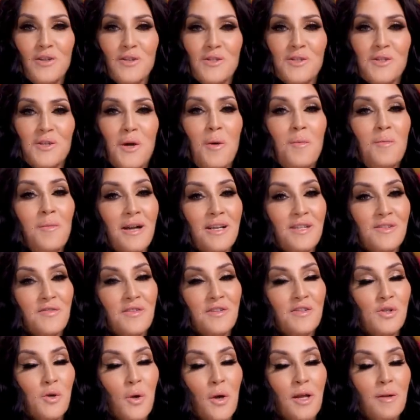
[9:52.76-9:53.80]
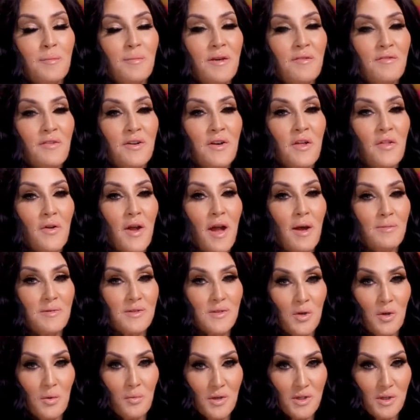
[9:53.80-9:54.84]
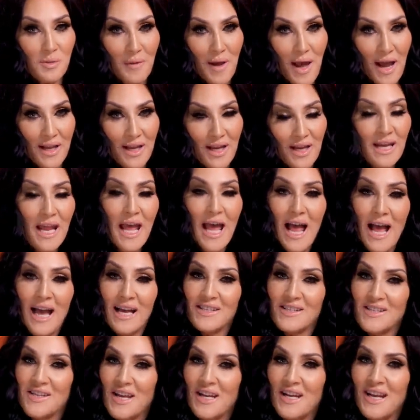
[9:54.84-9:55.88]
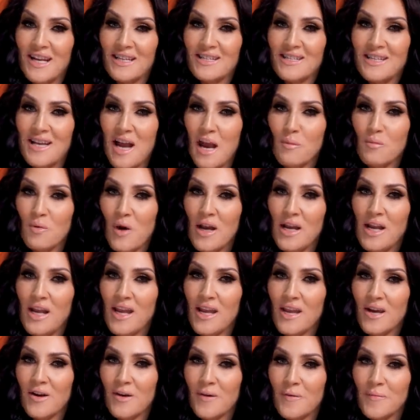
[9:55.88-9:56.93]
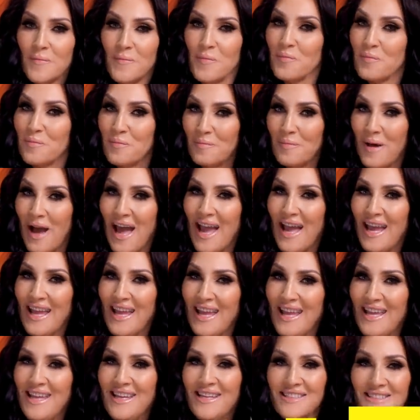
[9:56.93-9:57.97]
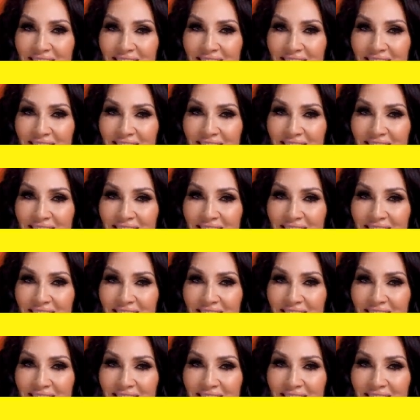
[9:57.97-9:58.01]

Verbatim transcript: you so much for joining me for another episode of Whatcha Packin'. I'll see you next time right here. Bye.